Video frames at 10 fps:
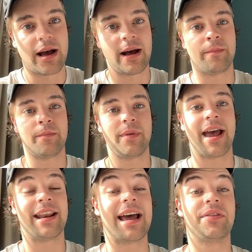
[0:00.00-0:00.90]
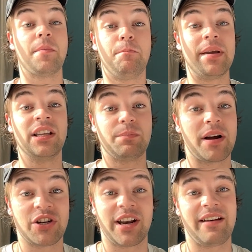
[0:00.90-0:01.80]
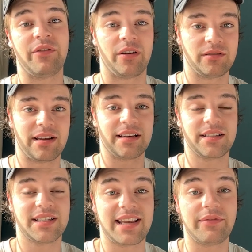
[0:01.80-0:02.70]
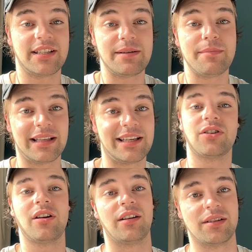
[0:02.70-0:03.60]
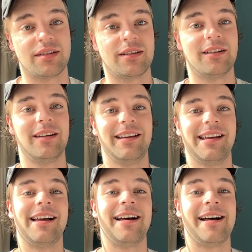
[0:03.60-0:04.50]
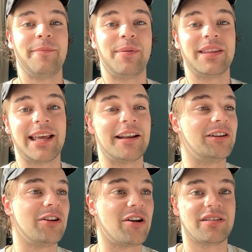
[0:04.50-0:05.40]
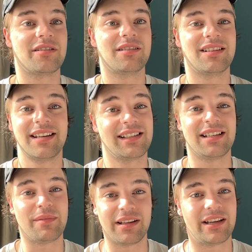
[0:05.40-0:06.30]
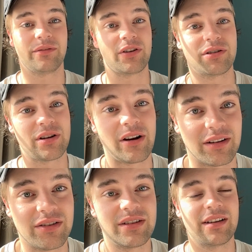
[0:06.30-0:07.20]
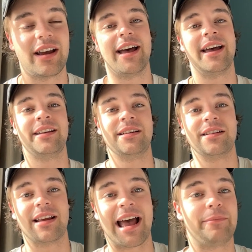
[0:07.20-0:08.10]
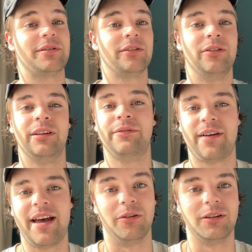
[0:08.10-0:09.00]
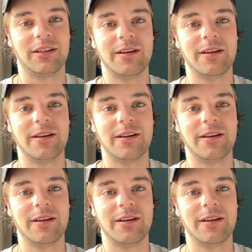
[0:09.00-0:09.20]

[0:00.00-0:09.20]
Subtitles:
And it had the biggest budget ever at $70 million. But then it lost $60 million of those dollars and absolutely failed.